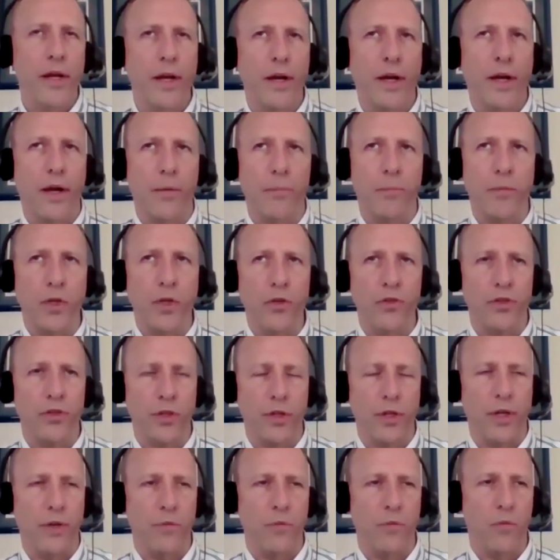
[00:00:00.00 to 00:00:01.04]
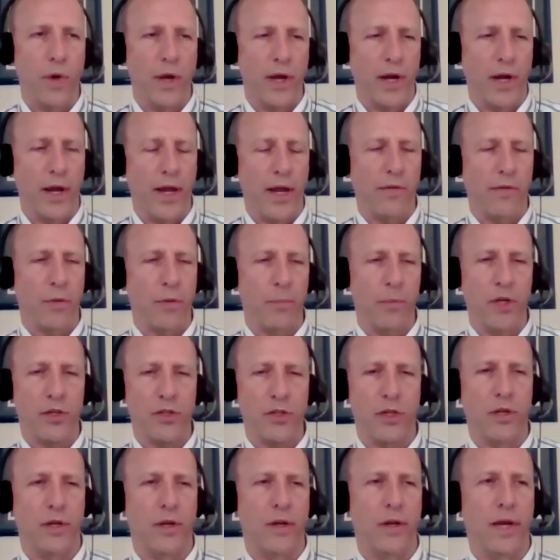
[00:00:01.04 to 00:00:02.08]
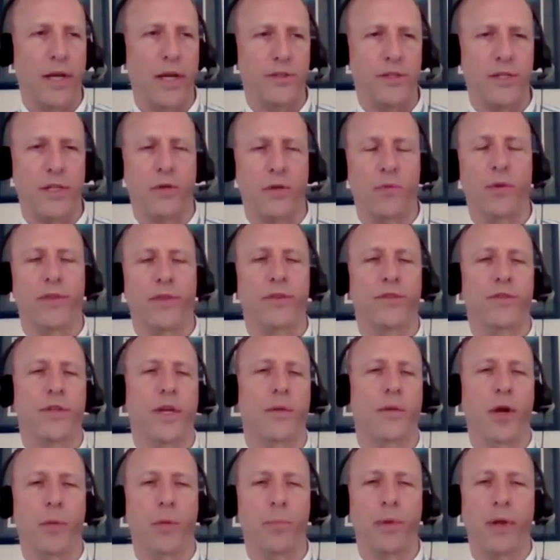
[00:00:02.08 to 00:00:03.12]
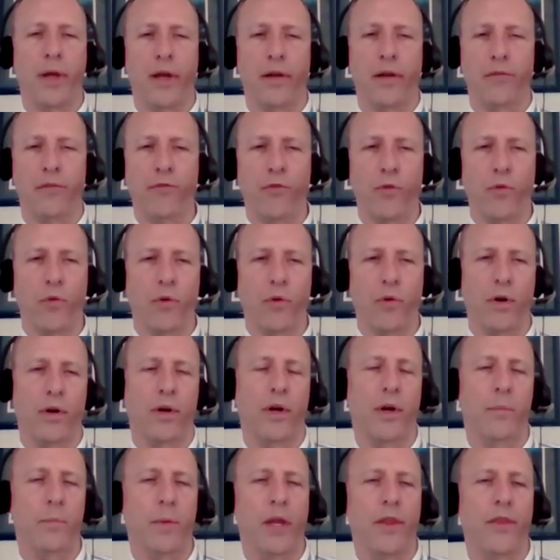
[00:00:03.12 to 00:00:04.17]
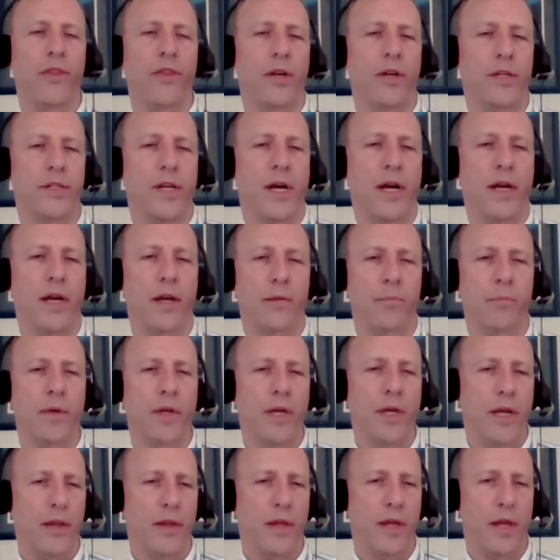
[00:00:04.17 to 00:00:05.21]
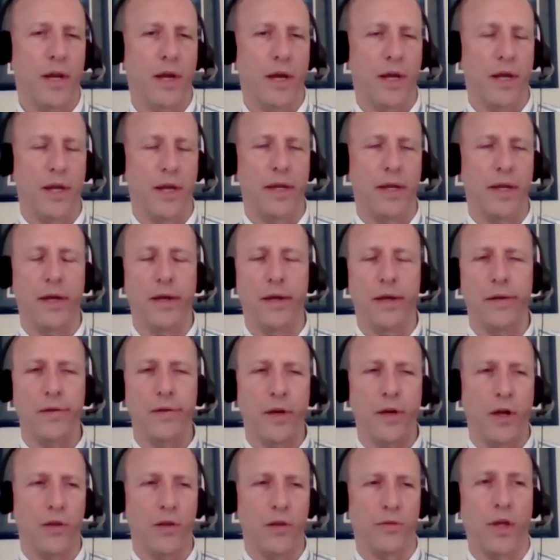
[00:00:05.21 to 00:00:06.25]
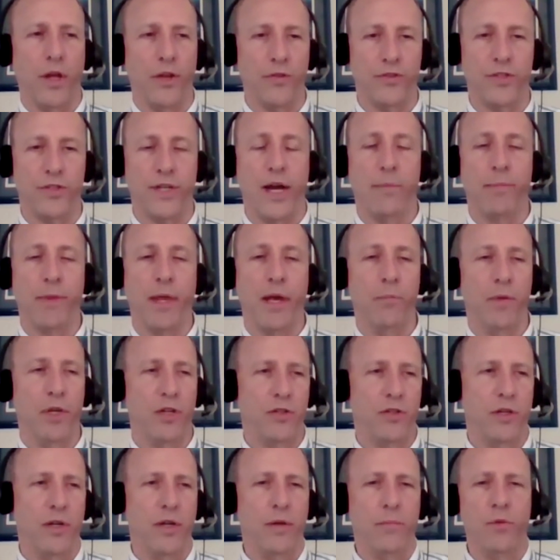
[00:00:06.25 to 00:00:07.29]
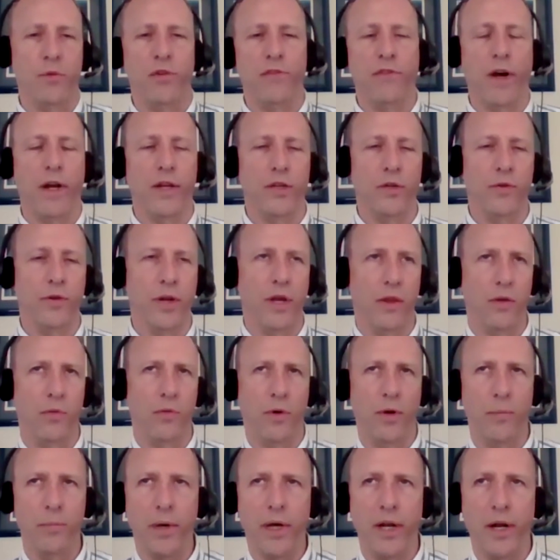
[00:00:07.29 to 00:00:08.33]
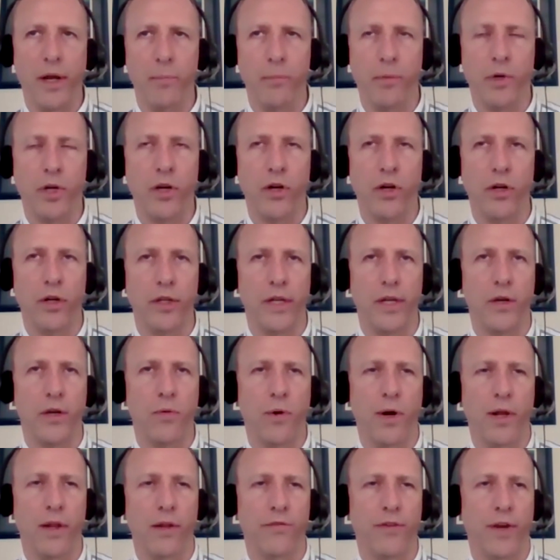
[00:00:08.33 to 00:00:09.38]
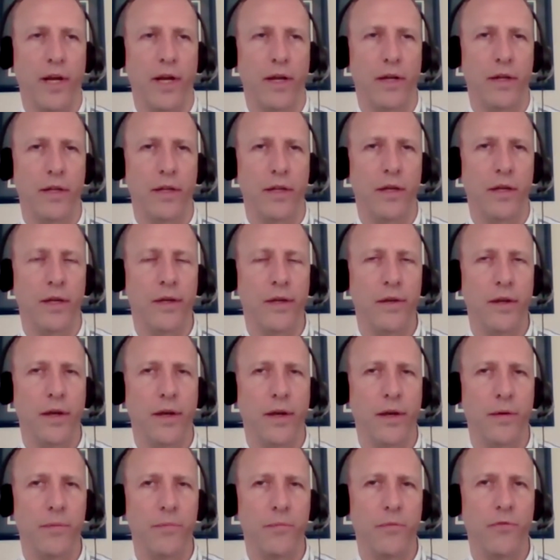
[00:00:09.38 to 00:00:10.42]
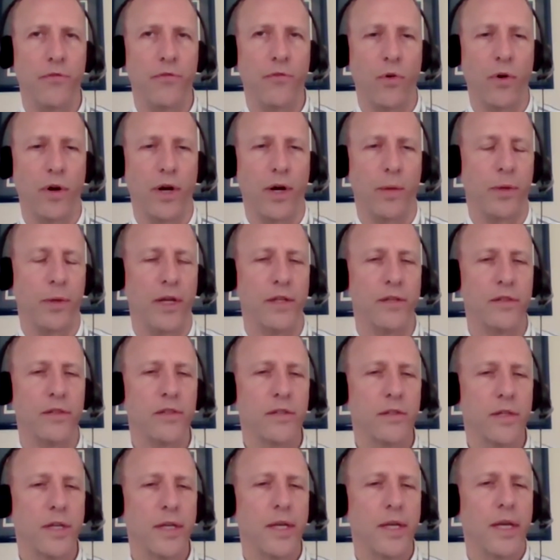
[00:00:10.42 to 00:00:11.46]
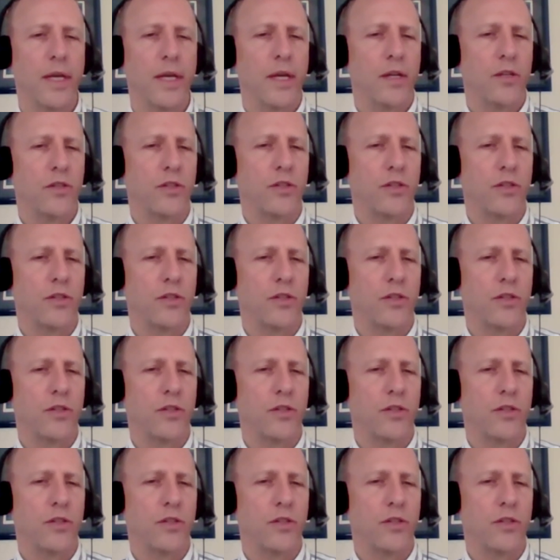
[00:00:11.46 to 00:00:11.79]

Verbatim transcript: Um, usually when I have a mission, I stick with the same airplane for a month at a time, and then I, uh, I'll, I'll stop that mission and move on to another one. But I'm currently qualified in uh, four airplanes. Okay.